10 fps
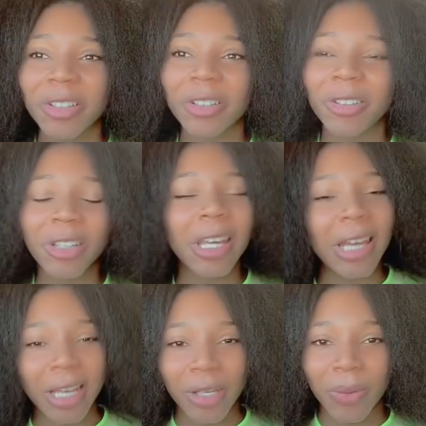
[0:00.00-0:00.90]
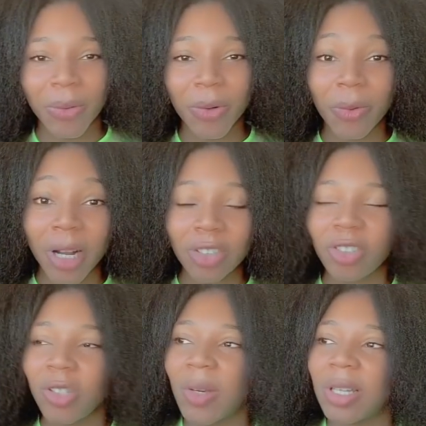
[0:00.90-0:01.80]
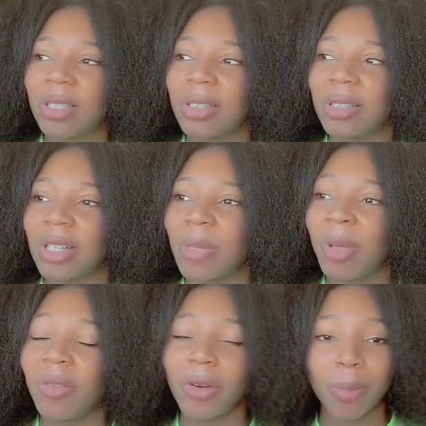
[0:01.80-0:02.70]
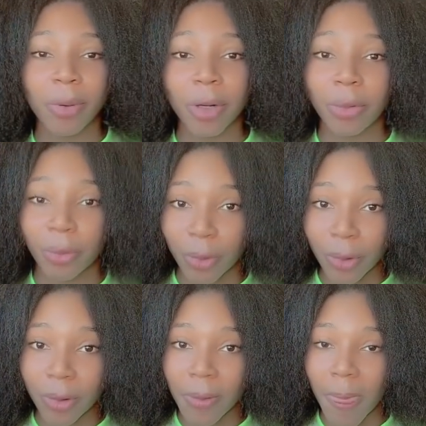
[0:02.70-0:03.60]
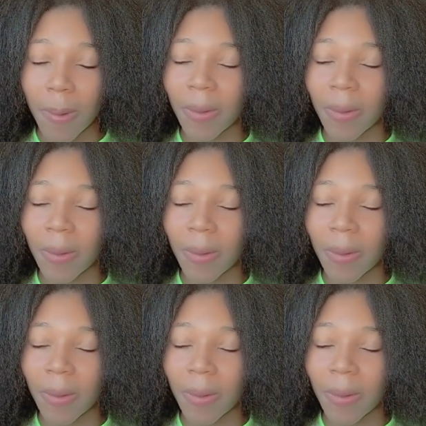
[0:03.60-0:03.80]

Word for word: they're looking at you they're watching you and this is going to be a very important role